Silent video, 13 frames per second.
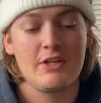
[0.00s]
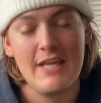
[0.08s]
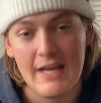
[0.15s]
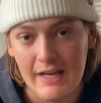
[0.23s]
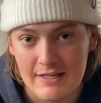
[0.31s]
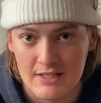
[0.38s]

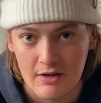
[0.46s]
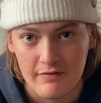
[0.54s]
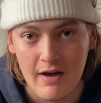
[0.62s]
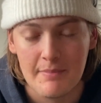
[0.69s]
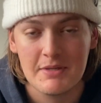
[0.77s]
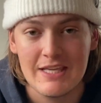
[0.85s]
kick itself
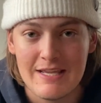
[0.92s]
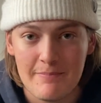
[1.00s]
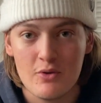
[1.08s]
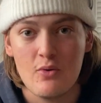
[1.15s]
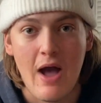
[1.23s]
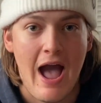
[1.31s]
up, keep
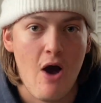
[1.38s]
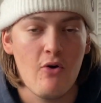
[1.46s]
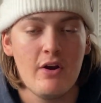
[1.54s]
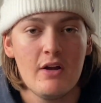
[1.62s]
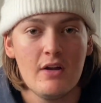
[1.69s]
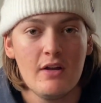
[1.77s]
you
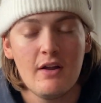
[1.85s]
out